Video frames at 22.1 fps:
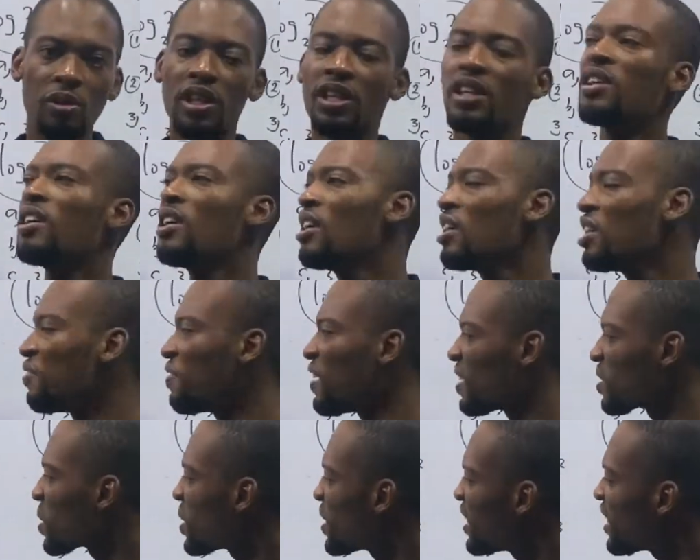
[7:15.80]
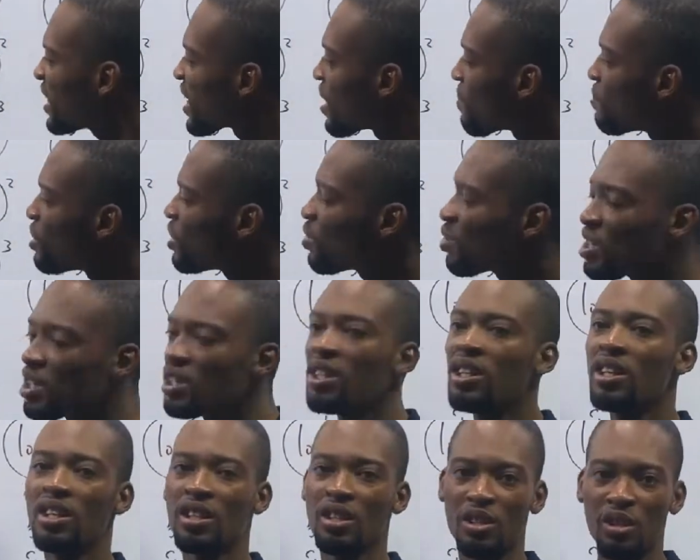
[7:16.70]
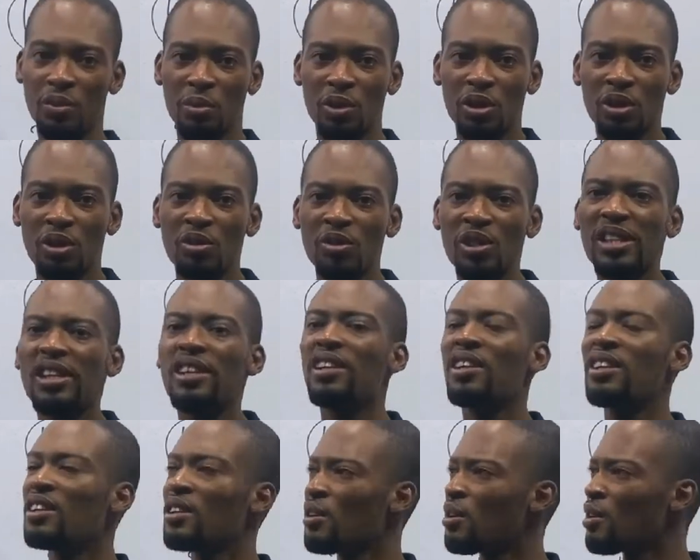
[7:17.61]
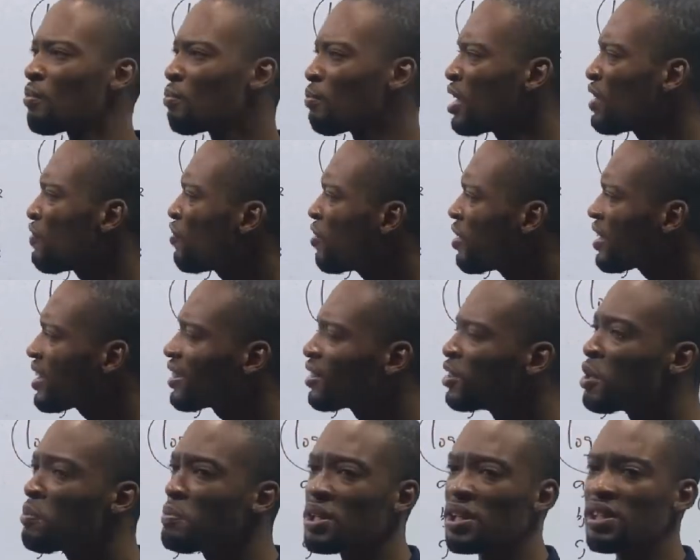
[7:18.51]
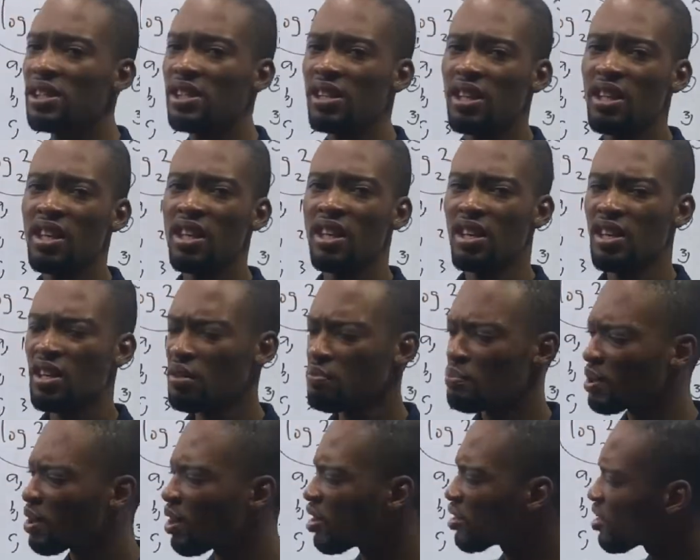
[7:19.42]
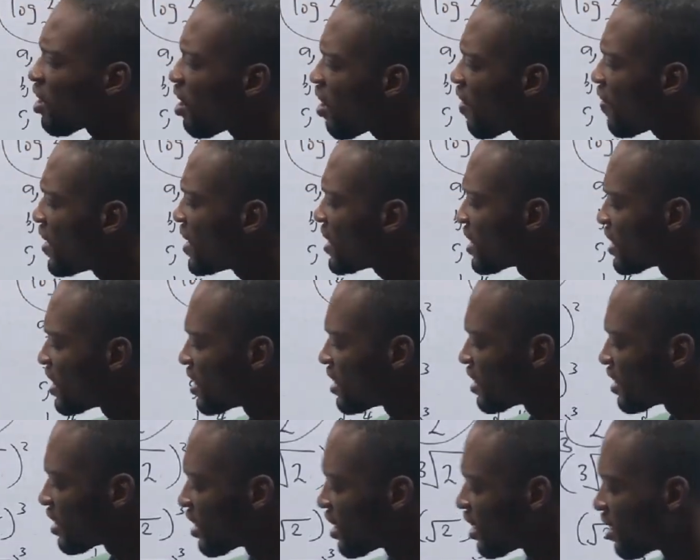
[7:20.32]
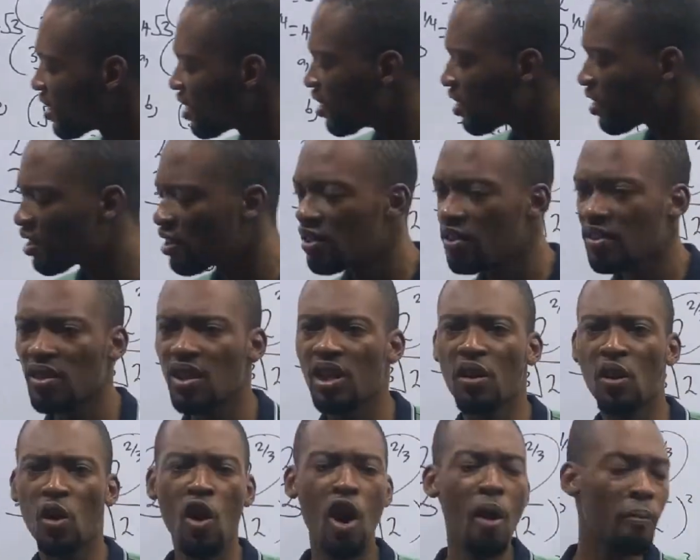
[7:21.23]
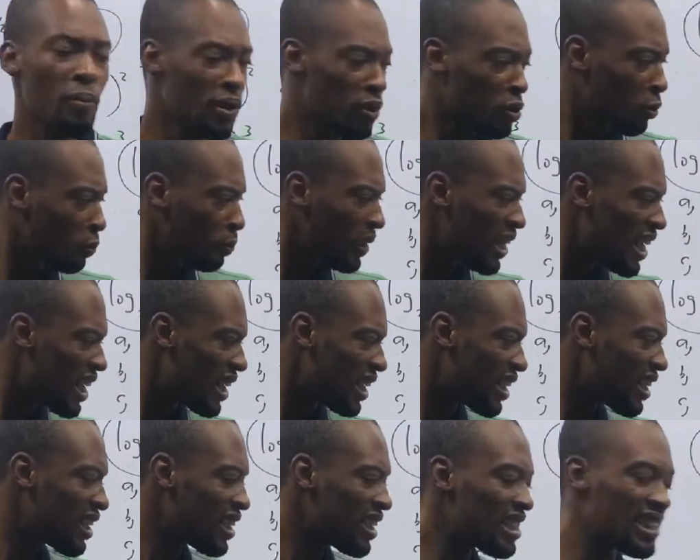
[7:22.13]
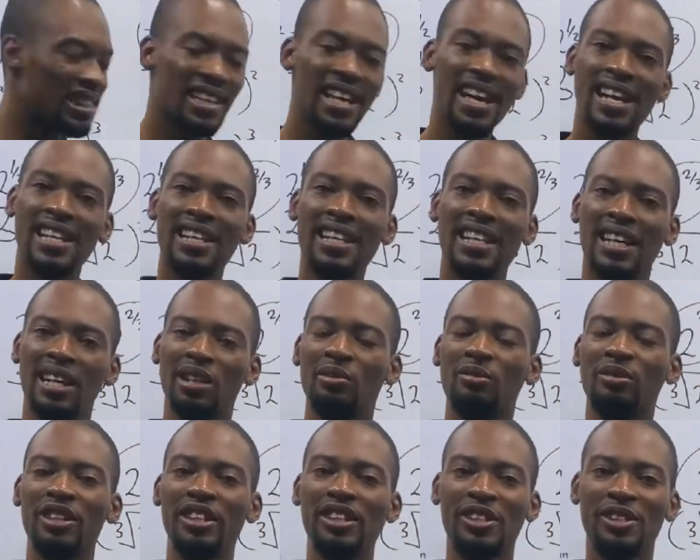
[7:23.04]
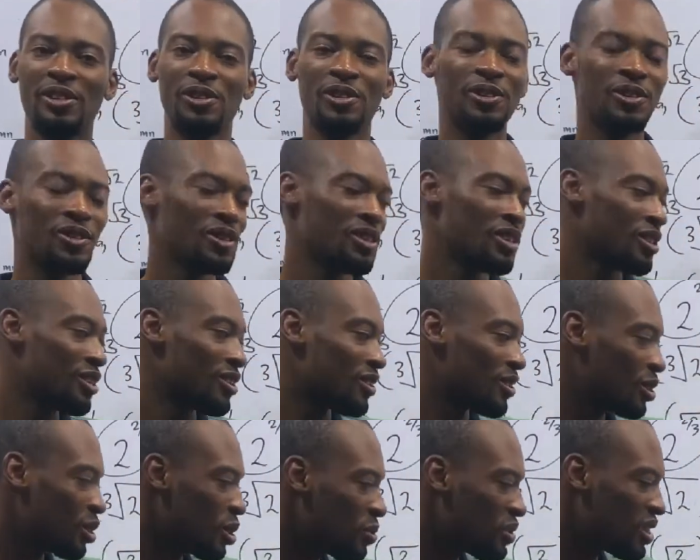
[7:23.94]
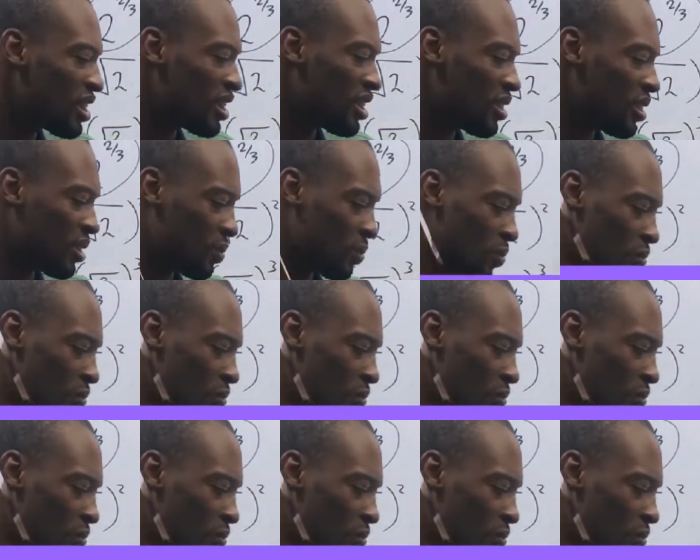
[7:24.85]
know them. If you are studying chemistry, you must know them. Even economics, because all these things, they come to play in any calculation subject.